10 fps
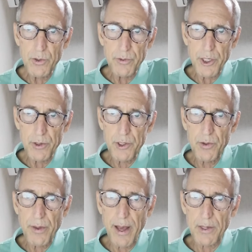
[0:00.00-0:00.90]
the year
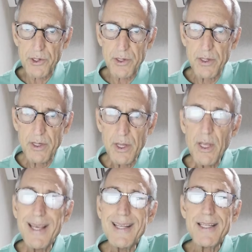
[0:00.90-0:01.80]
2000.
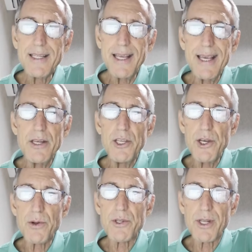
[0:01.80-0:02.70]
10
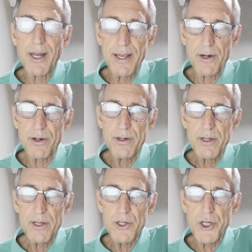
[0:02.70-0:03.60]
years later,
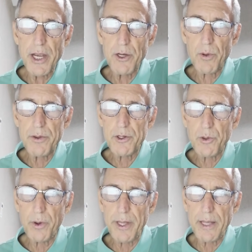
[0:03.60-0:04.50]
January the
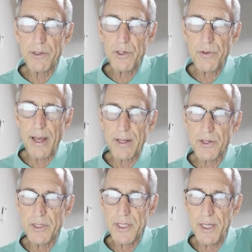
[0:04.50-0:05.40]
28th,
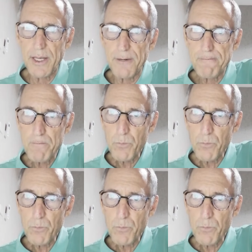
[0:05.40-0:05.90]
2010,